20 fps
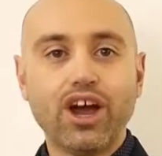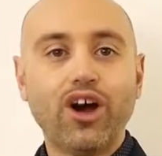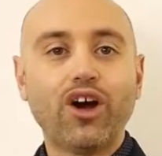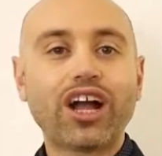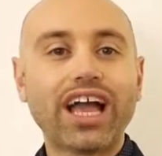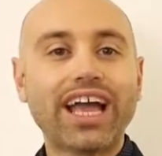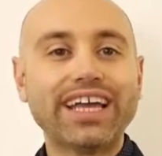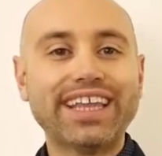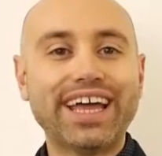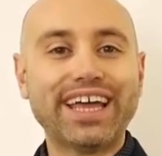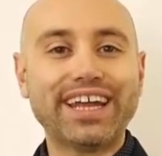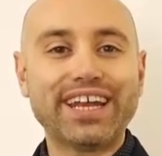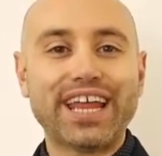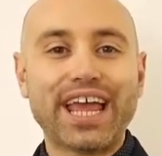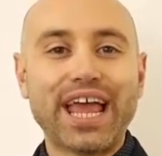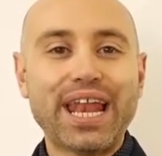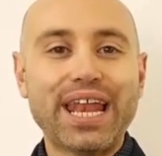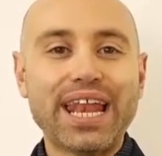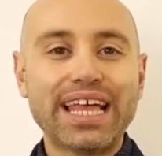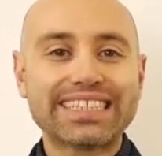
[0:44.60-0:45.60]
Okay then,
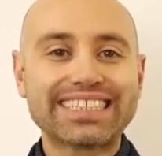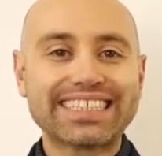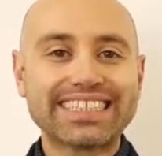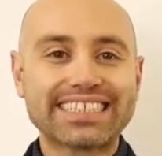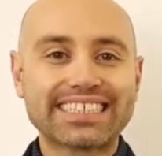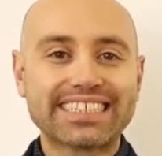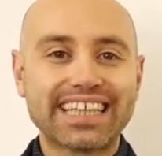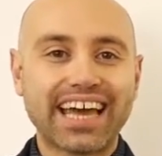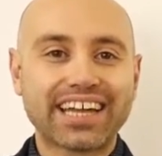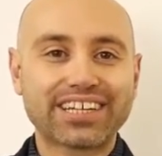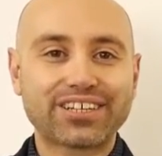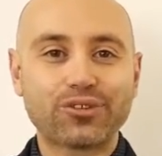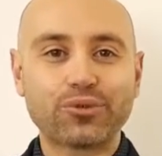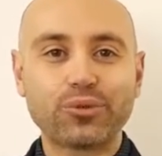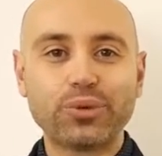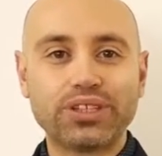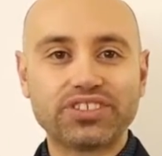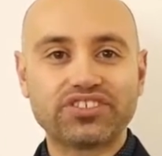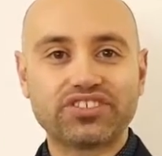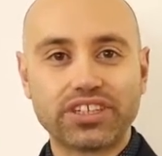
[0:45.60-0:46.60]
let's get started
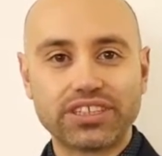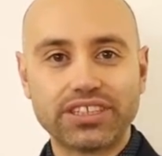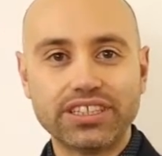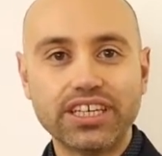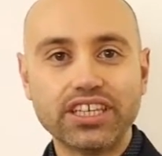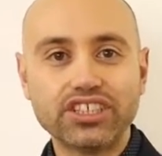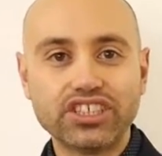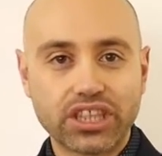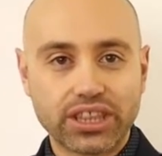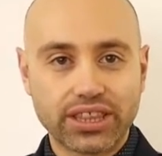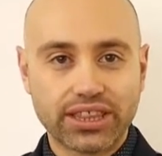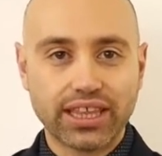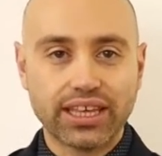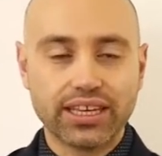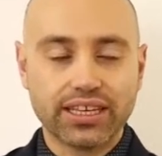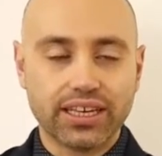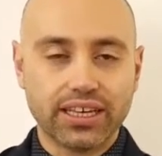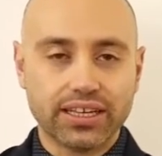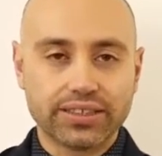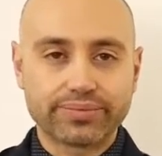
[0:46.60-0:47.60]
with strategic
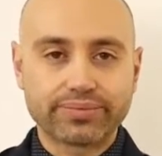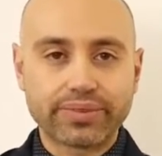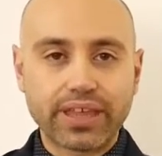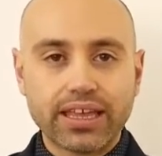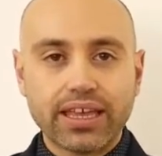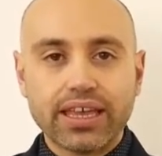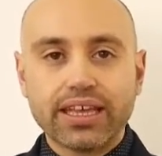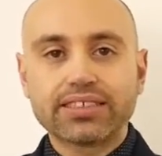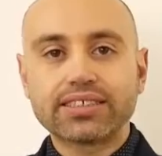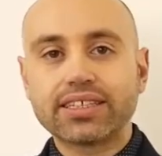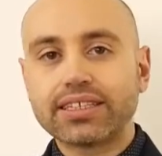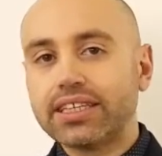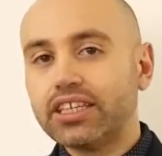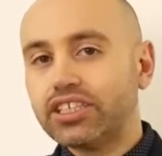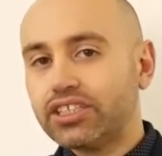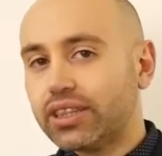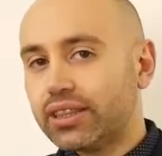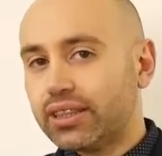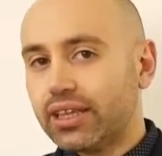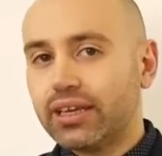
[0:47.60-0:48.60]
thinking.
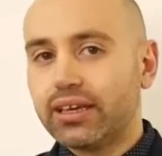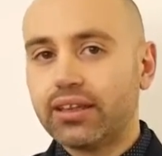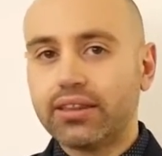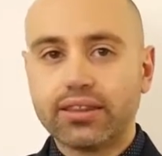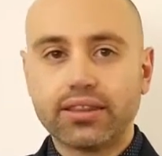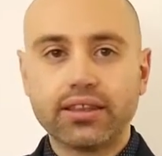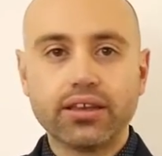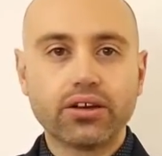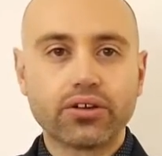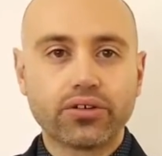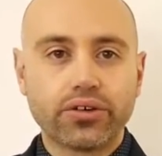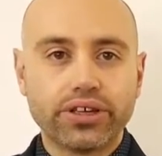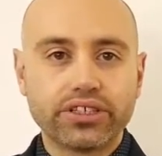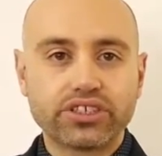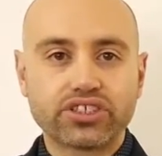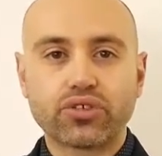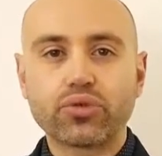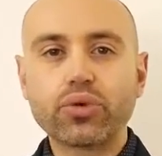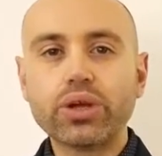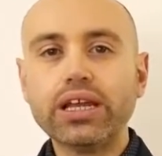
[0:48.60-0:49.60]
Strategic thinking
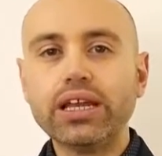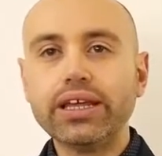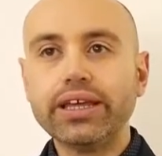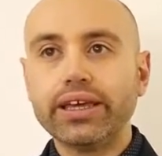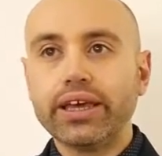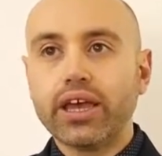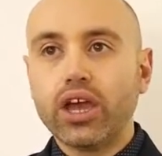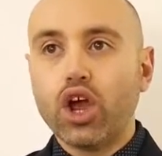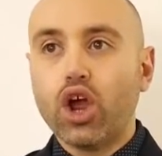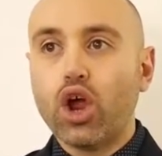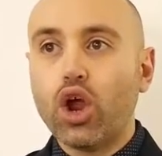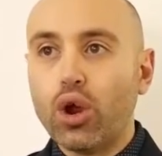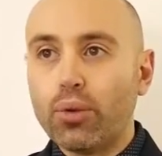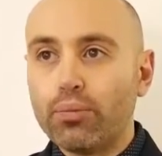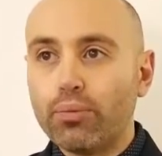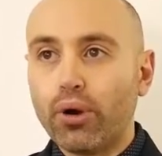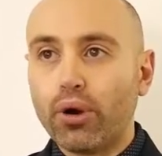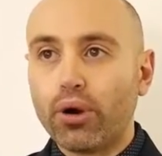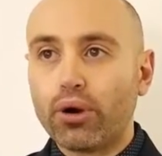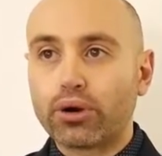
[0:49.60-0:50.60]
theories really
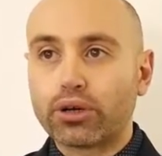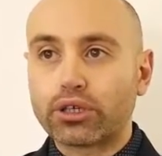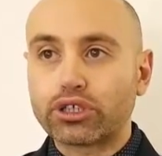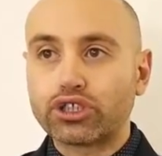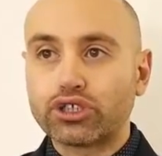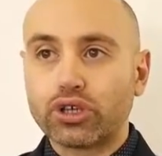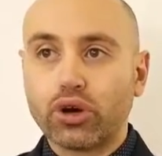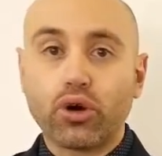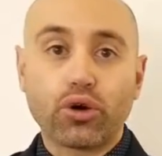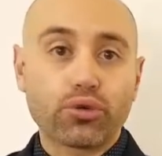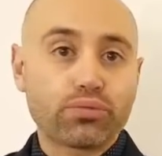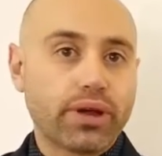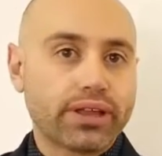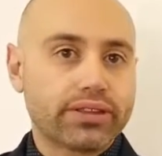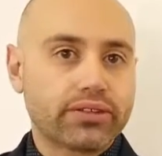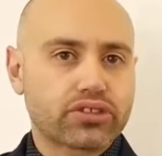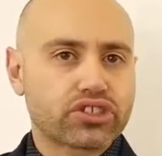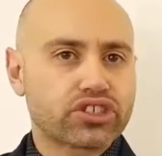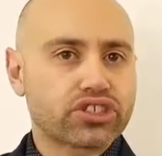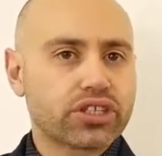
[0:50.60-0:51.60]
emerge, or
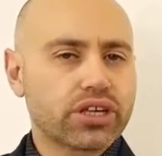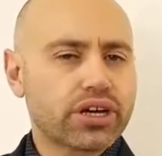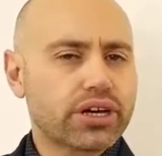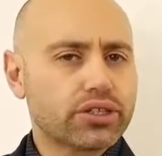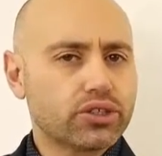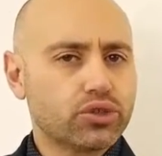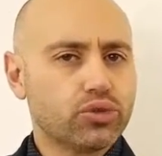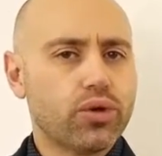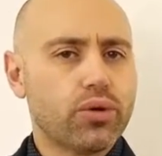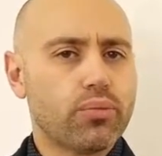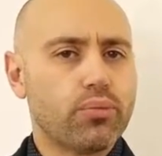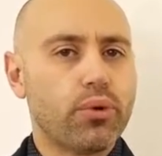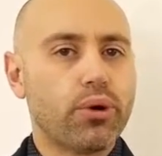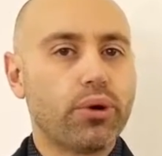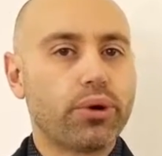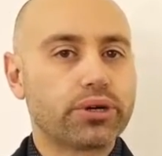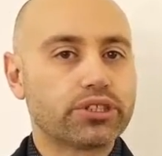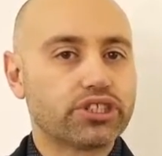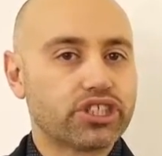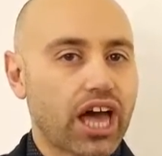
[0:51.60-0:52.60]
better start to
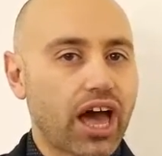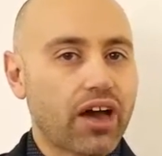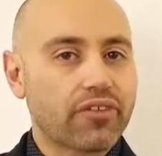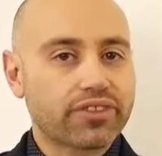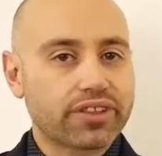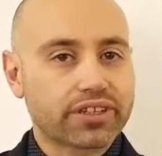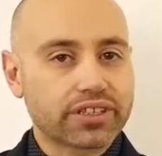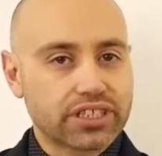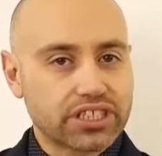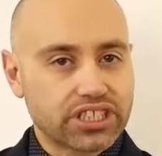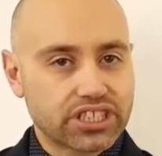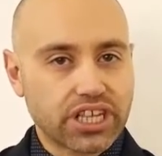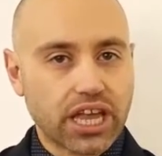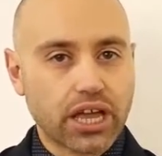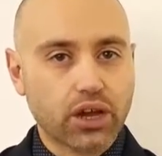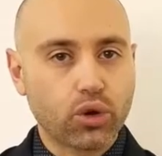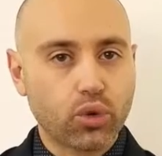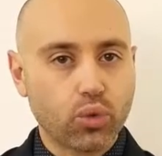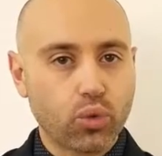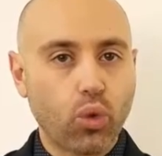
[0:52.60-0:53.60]
emerge, after the
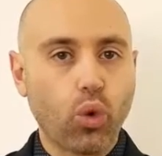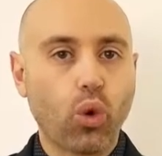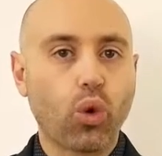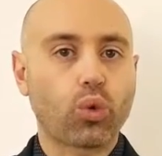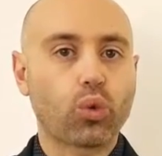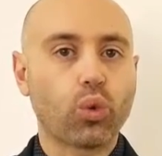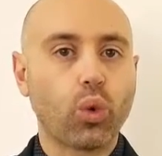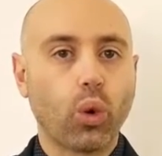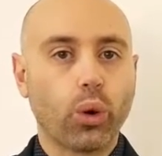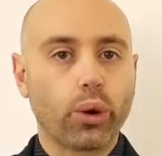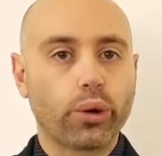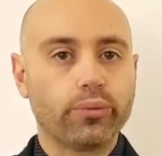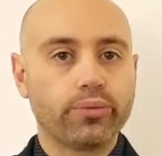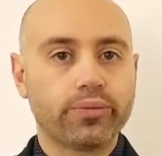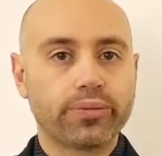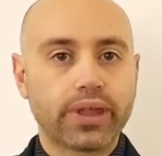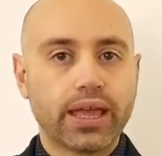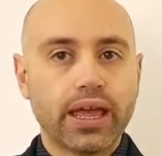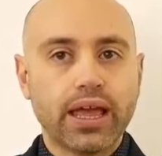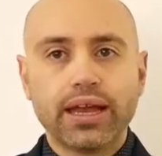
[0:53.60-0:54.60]
Second World War.
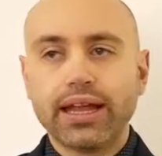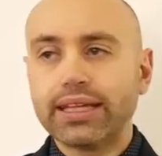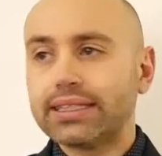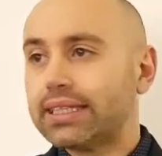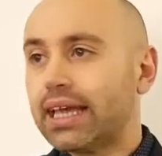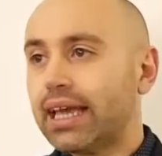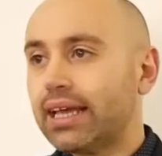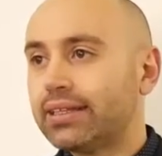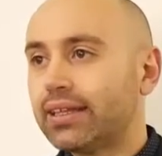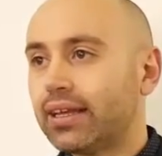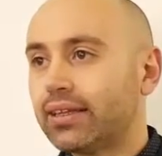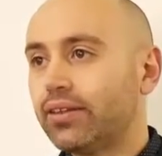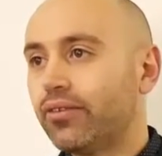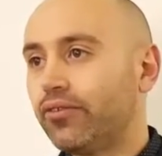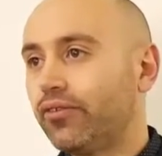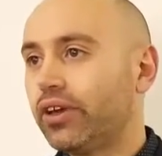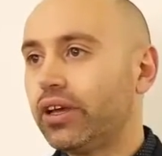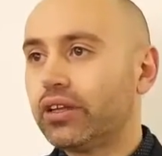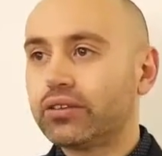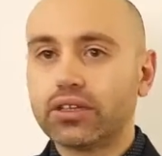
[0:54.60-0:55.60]
Let's say that the
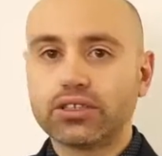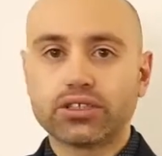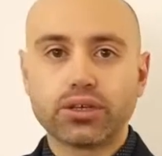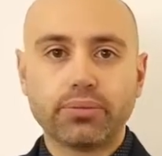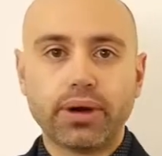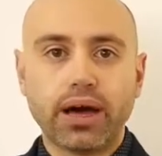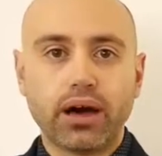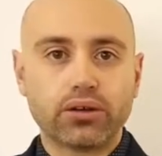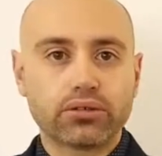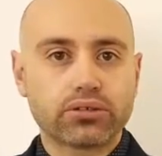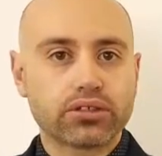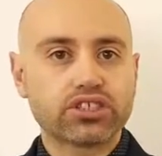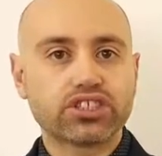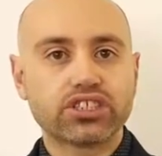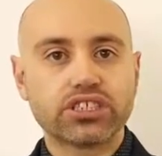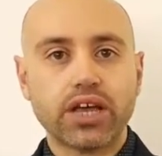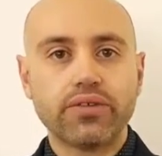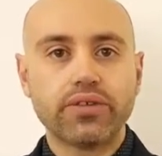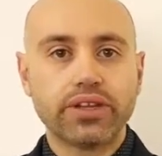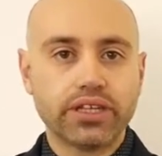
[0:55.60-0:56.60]
field is about
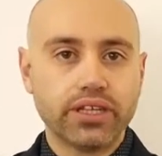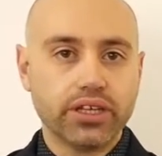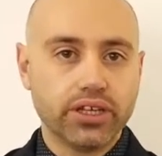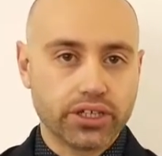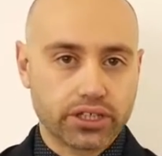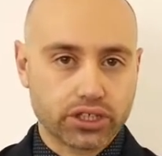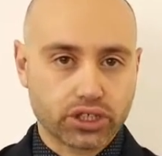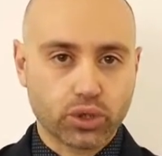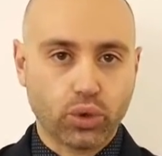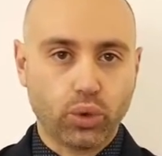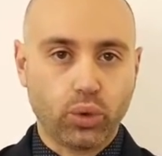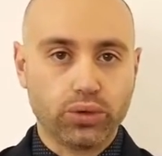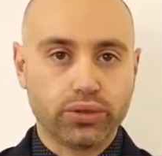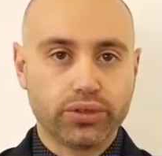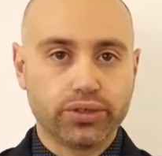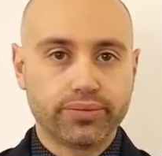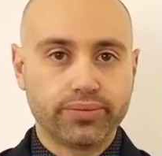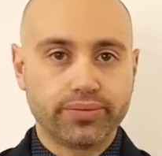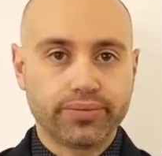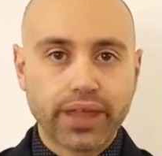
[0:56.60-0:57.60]
70 years
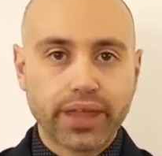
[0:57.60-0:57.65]
old.